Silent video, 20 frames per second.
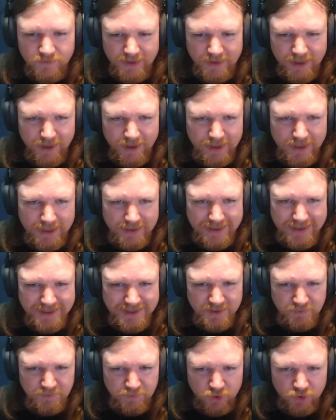Yeah, that
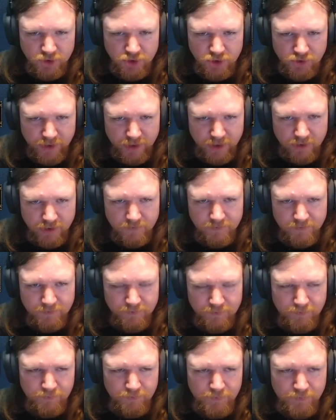that's a butchering
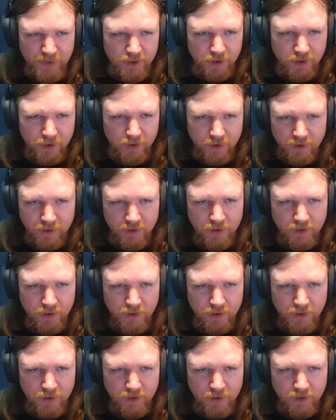bugger.